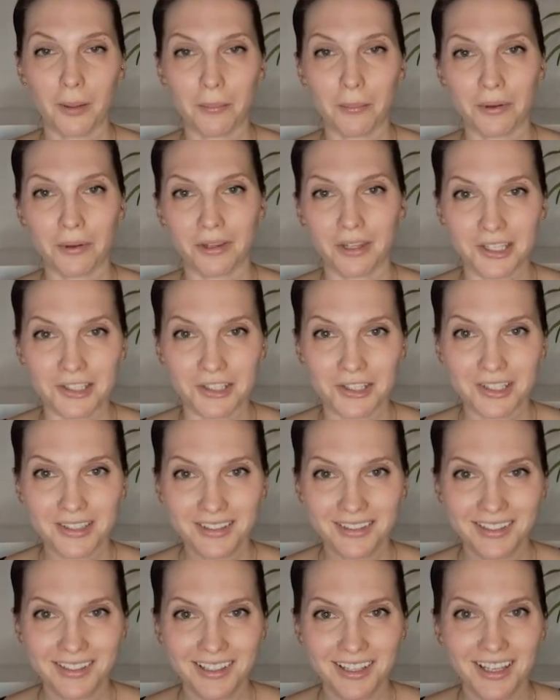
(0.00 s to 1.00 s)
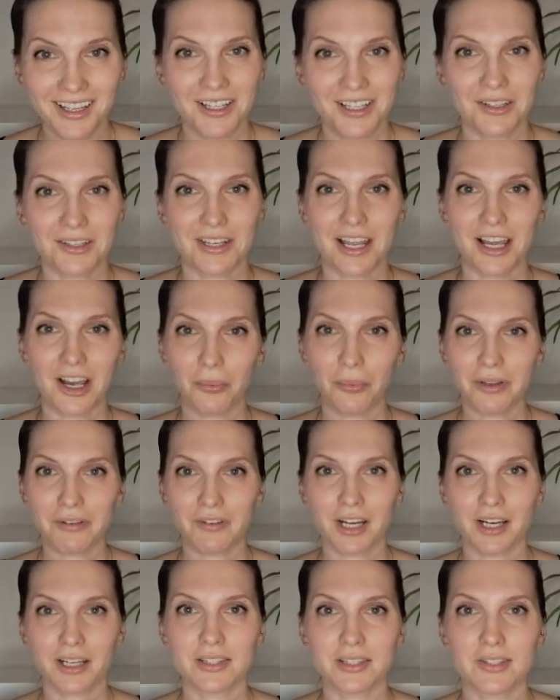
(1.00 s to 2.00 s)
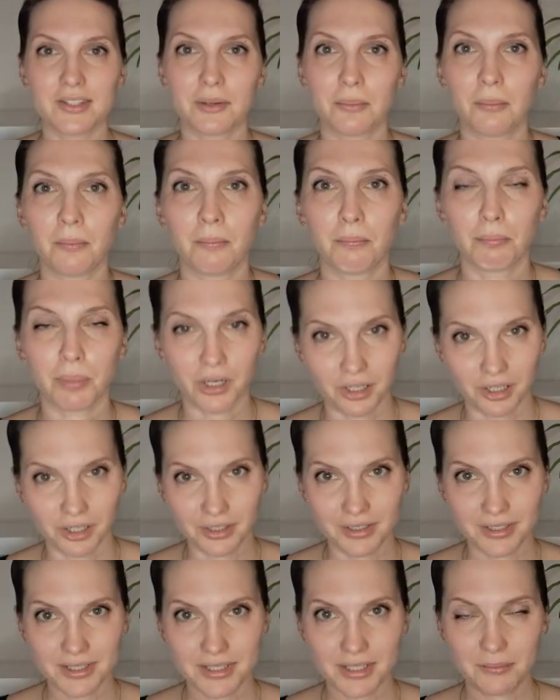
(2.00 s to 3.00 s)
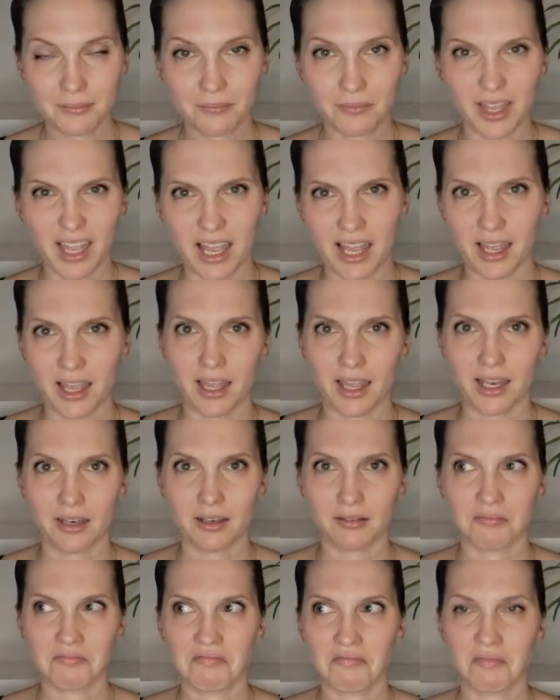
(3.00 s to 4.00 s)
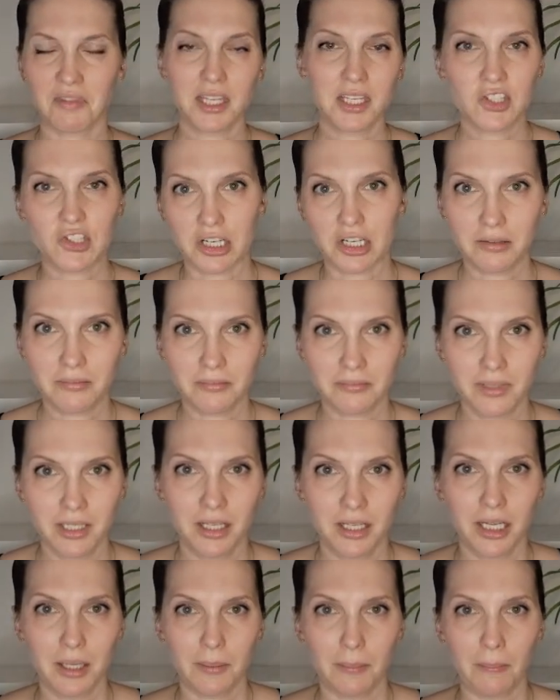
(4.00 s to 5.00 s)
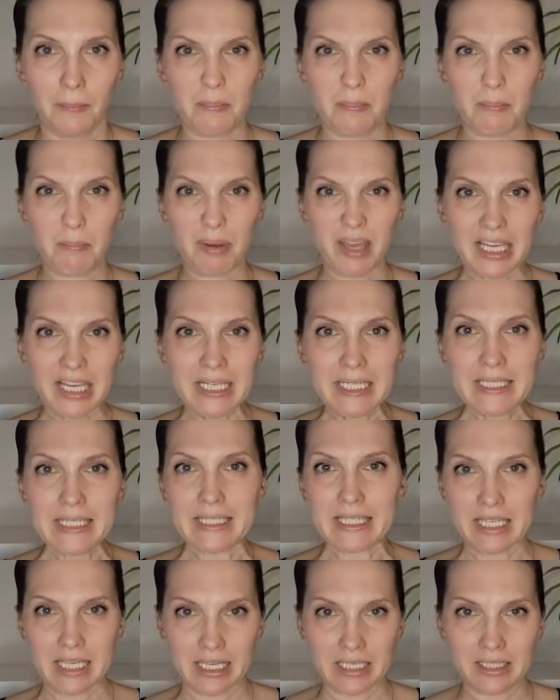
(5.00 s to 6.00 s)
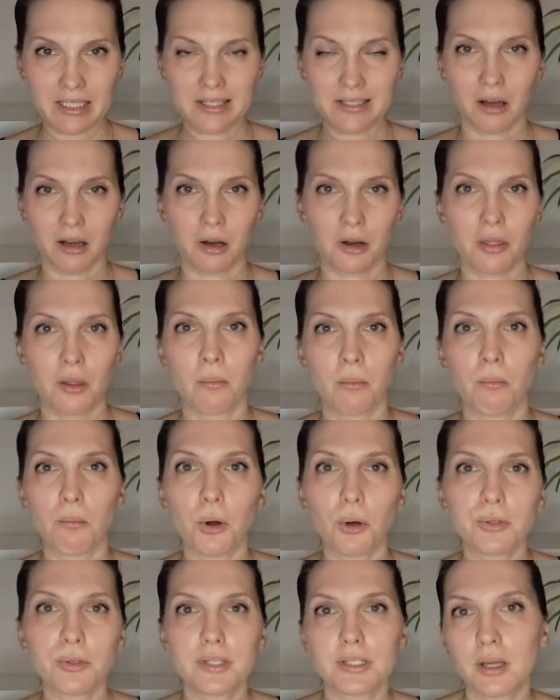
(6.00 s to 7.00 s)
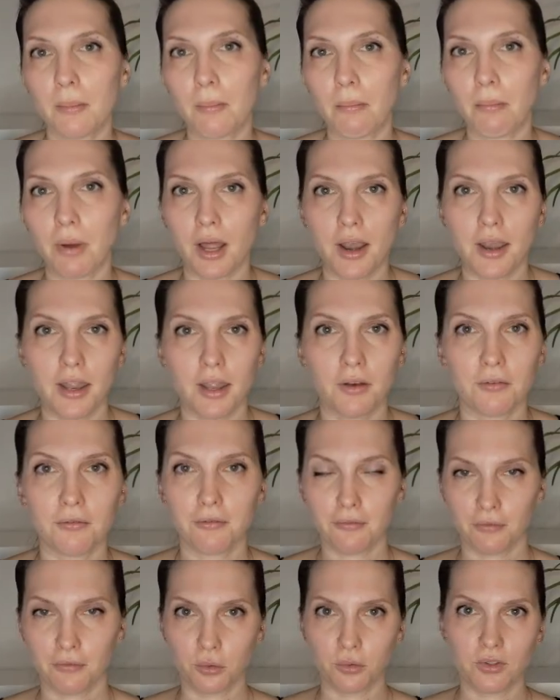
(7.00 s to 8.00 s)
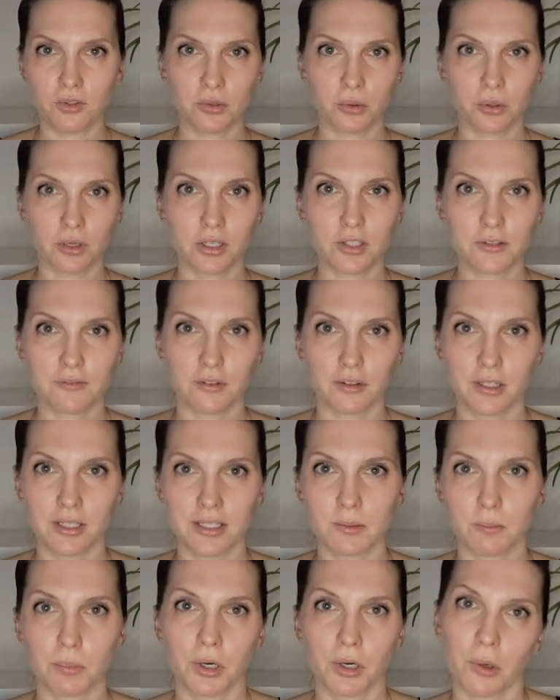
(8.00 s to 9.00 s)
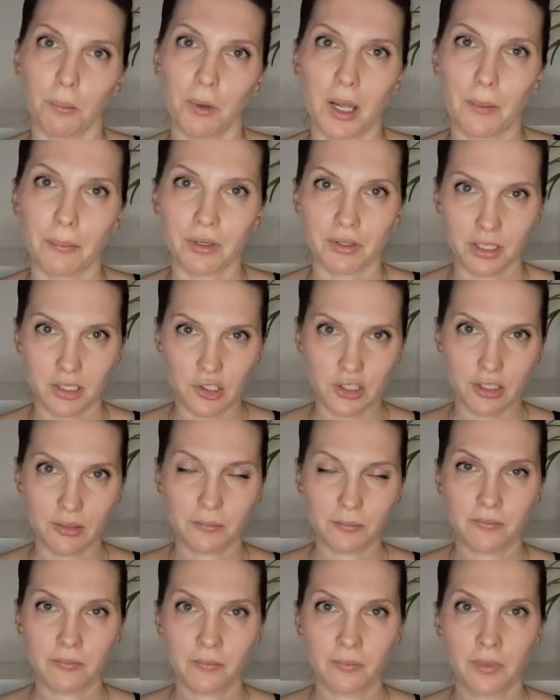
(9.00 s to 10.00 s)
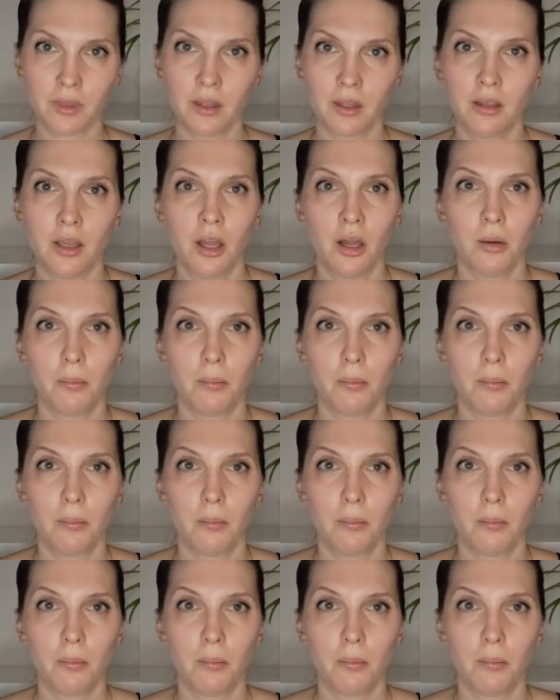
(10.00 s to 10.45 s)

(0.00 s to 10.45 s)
One more population. Now we've got some birds. And this year, big seeds are the most abundant food source for this bird population.